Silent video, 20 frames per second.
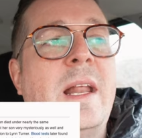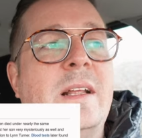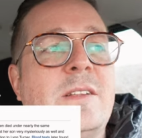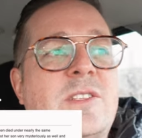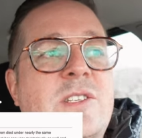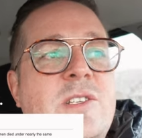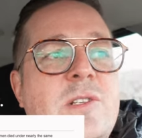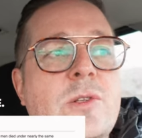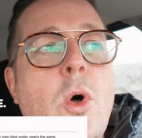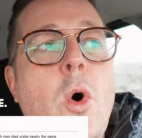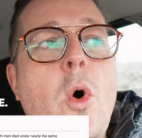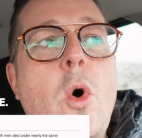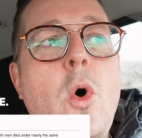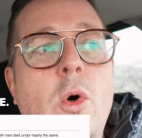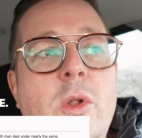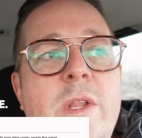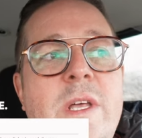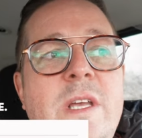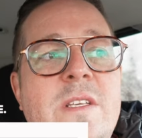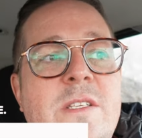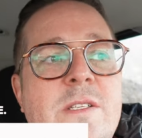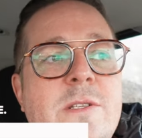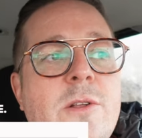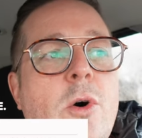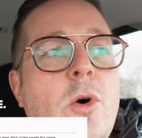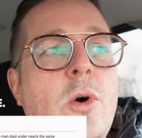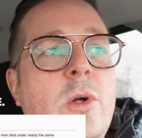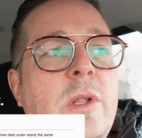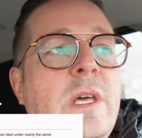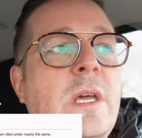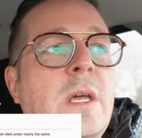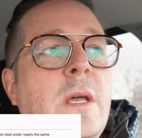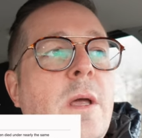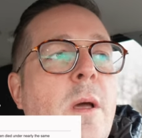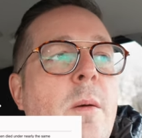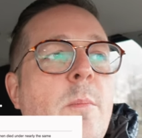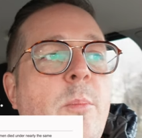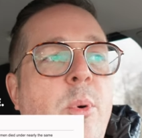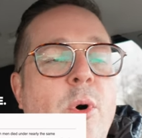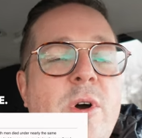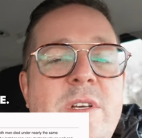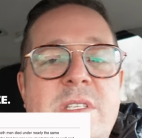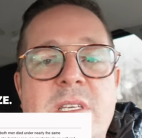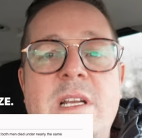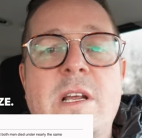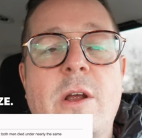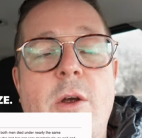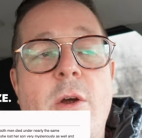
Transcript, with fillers: and then slowly poisoning